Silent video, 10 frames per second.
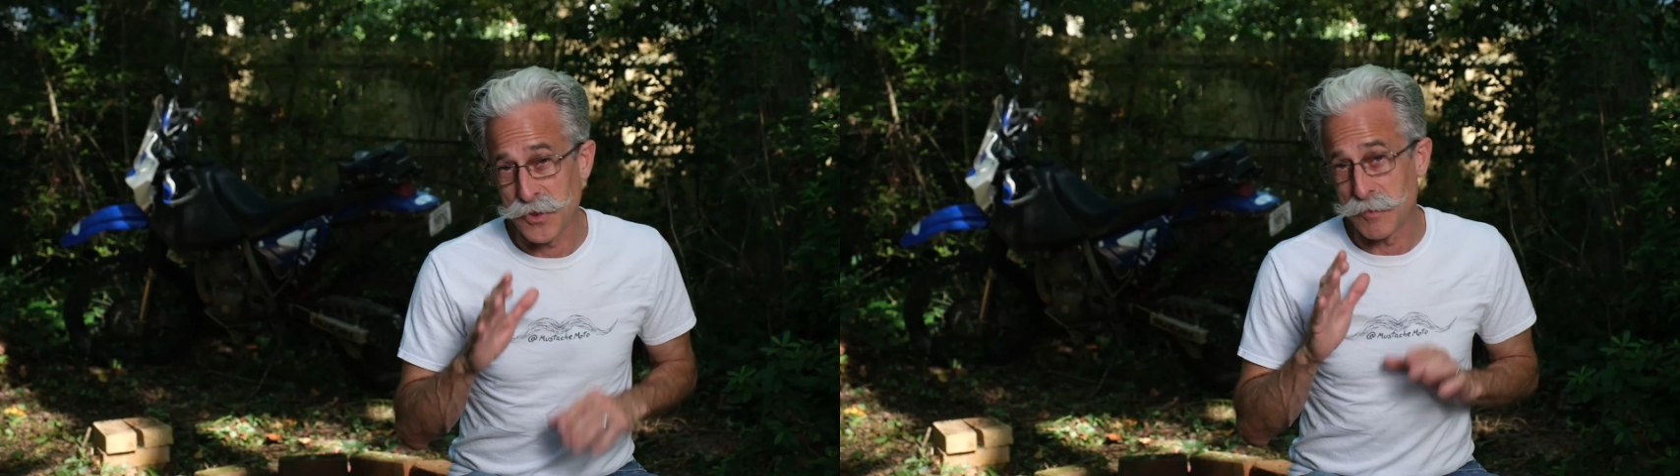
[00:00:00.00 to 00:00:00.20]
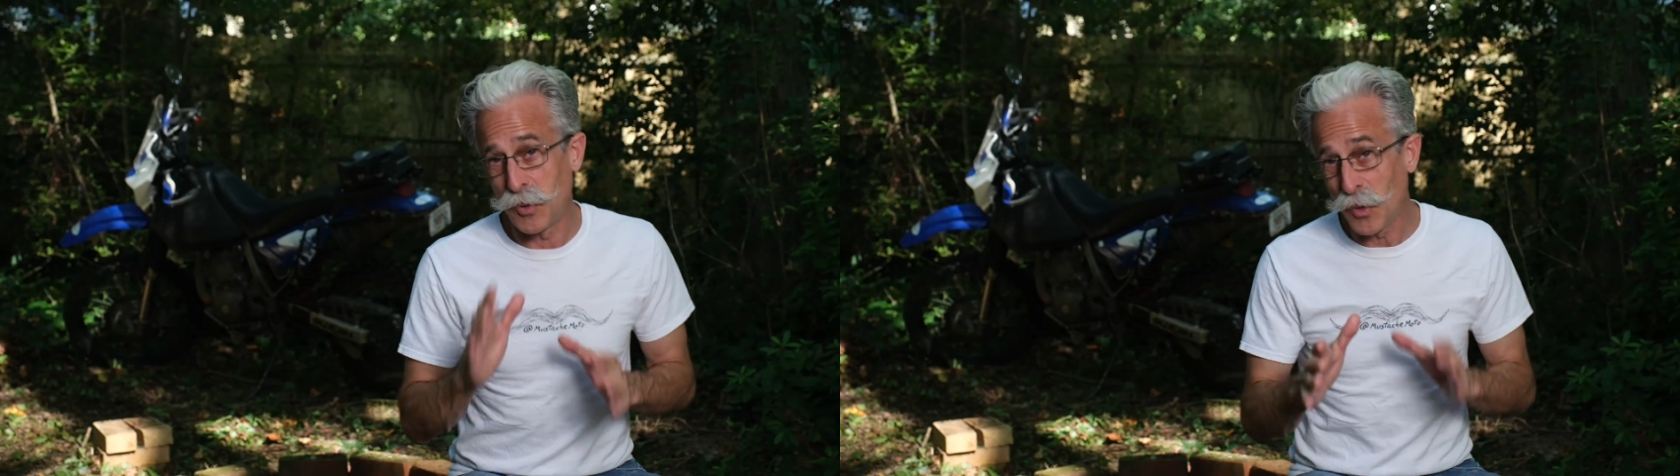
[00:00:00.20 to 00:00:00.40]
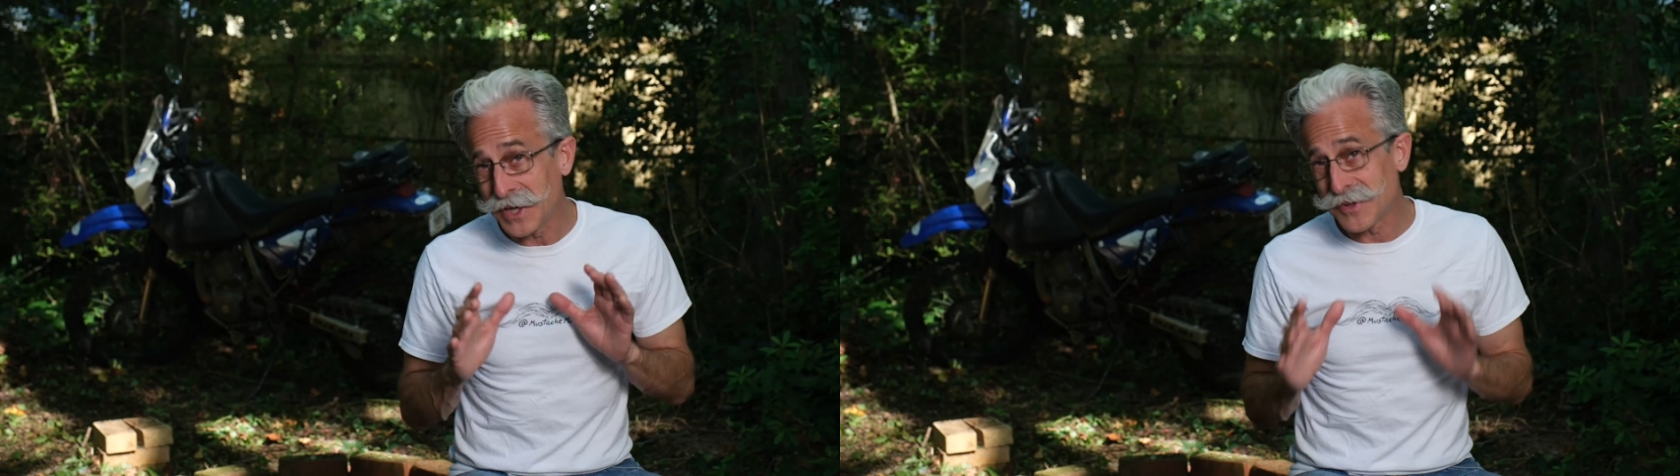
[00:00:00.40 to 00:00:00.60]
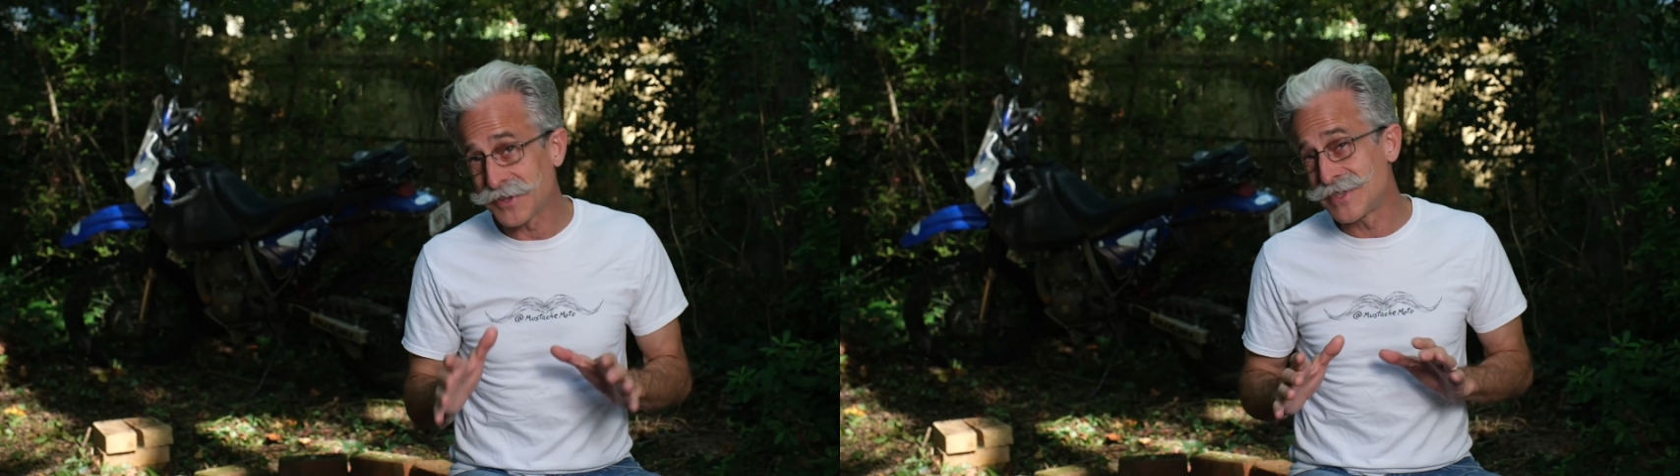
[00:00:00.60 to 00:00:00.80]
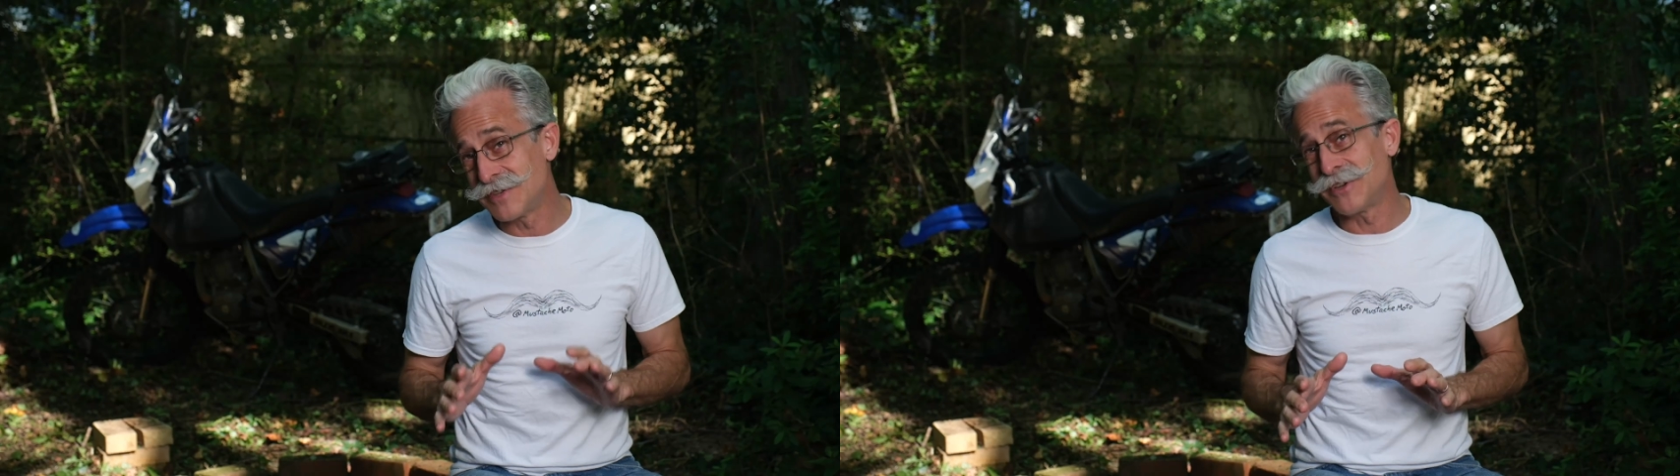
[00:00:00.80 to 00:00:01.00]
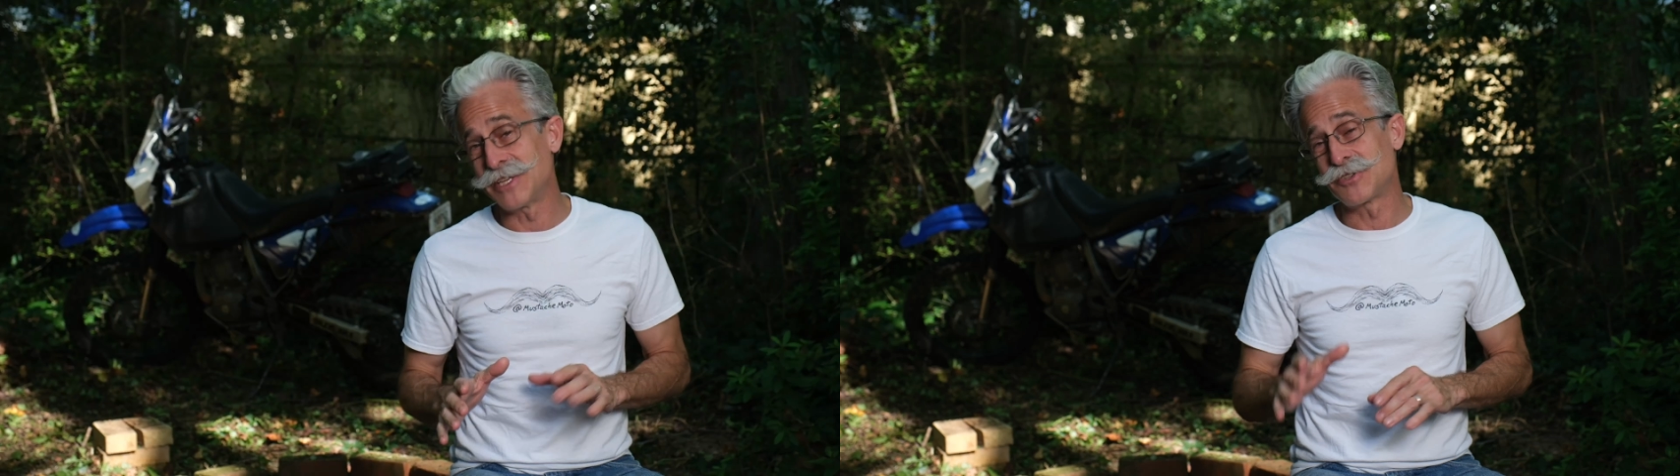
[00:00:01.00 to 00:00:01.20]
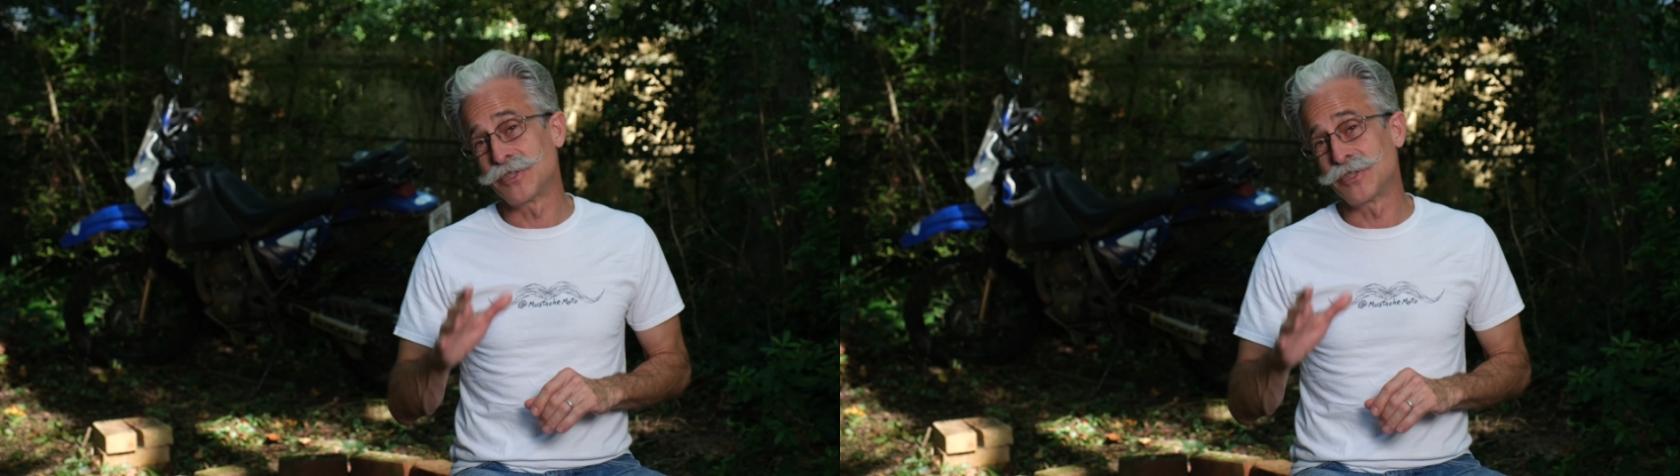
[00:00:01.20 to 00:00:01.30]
the point of the adventure